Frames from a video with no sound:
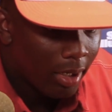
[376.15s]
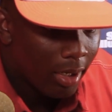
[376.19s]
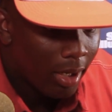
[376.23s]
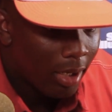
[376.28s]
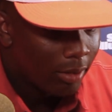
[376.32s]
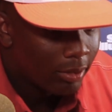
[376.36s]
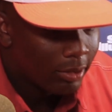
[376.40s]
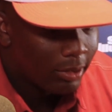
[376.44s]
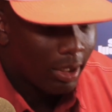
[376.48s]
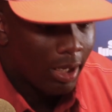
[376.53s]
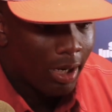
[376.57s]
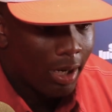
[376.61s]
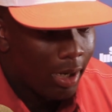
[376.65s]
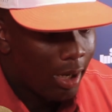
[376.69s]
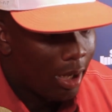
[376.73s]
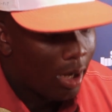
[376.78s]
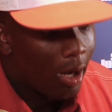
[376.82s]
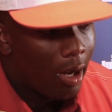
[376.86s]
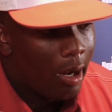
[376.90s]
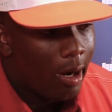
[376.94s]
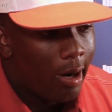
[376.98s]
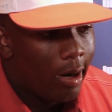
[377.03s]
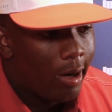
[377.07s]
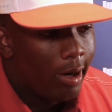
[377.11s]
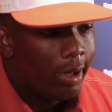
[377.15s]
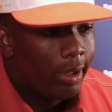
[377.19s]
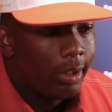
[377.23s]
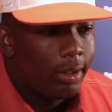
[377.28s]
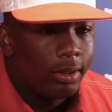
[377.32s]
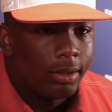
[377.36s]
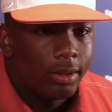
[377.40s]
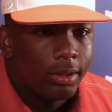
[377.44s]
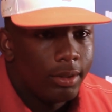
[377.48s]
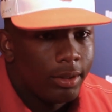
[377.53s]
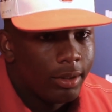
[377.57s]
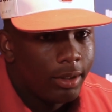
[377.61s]
And I was kind of like, all right,
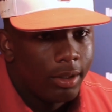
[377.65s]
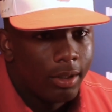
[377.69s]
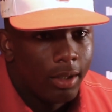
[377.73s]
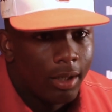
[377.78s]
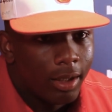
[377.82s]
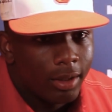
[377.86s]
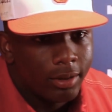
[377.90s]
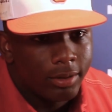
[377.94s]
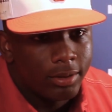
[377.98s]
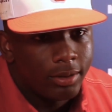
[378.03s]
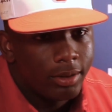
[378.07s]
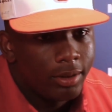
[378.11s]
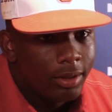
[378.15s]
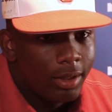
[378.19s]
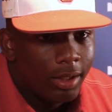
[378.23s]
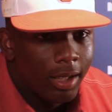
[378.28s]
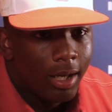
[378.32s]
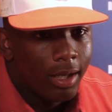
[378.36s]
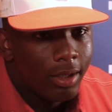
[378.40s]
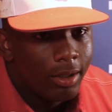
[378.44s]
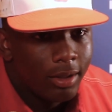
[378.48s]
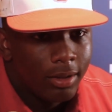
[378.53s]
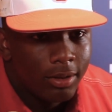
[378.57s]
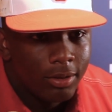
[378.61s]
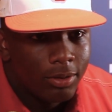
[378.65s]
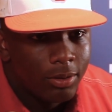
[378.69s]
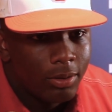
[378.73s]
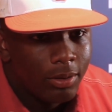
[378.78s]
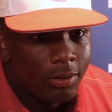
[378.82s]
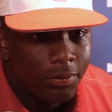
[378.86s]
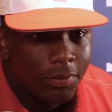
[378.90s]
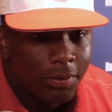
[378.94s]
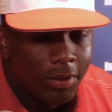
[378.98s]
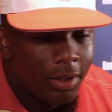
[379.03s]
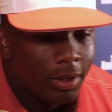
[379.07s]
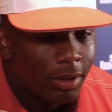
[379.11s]
good deal. I'll see you down there the
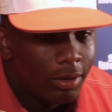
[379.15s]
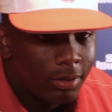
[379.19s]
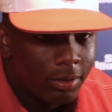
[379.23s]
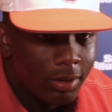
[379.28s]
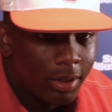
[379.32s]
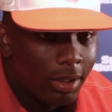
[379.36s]
21st.